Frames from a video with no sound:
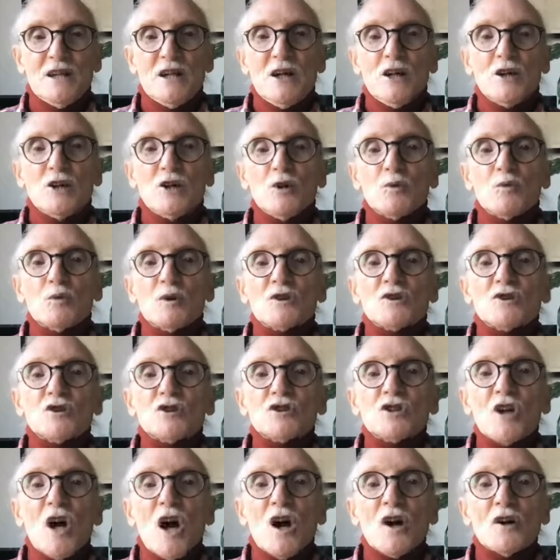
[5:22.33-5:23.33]
You will
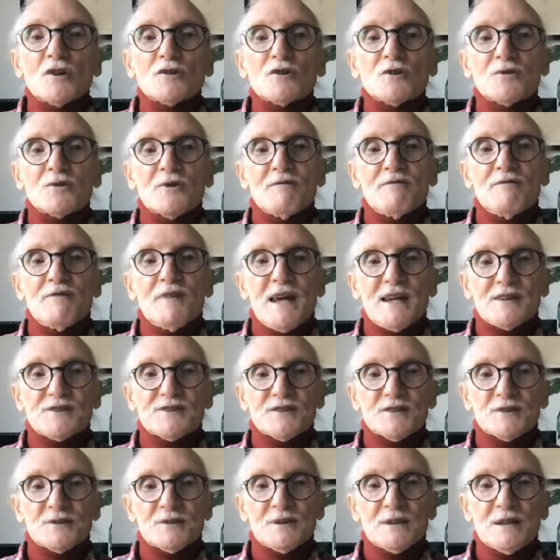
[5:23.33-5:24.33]
charter a
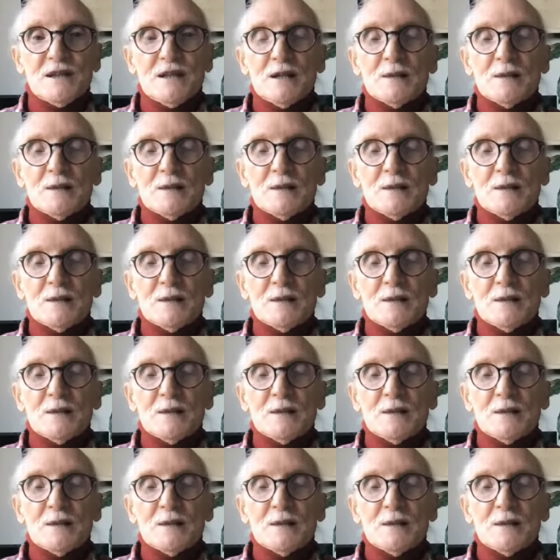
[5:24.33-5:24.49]
vessel,